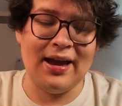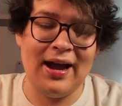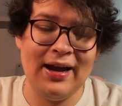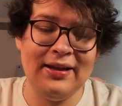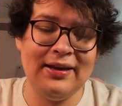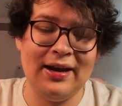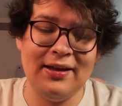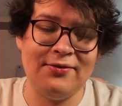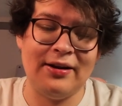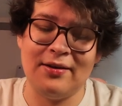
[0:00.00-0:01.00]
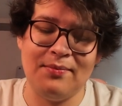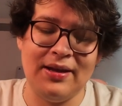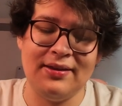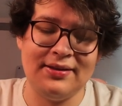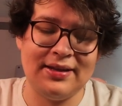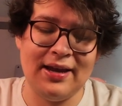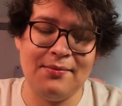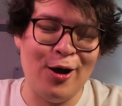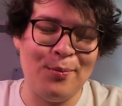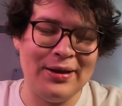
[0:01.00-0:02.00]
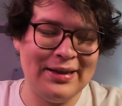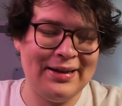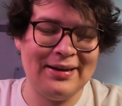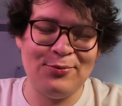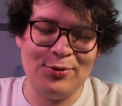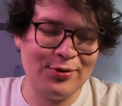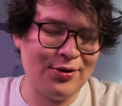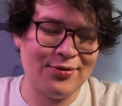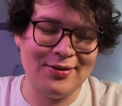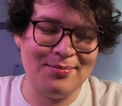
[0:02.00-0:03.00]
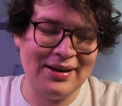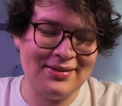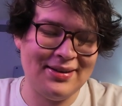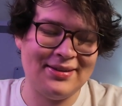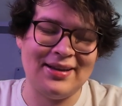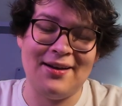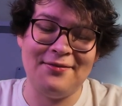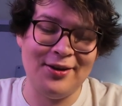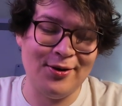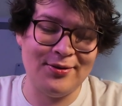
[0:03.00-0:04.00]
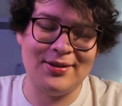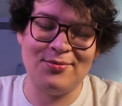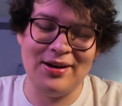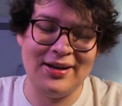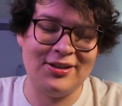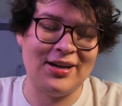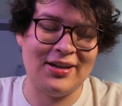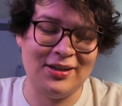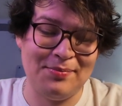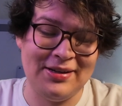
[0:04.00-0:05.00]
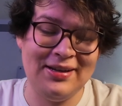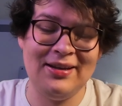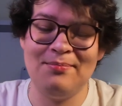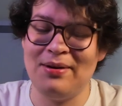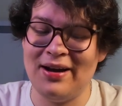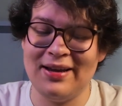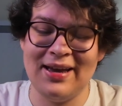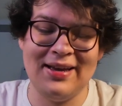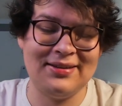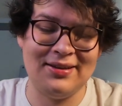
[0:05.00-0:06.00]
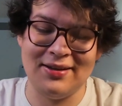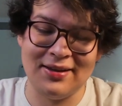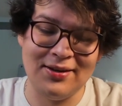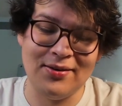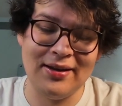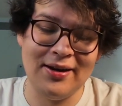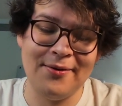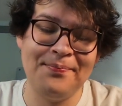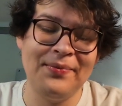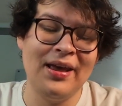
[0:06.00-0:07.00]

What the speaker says: highly recommend this app. And then we'll go through the basics. I have notes, Reddit, ChatGPT, podcasts, nothing new there.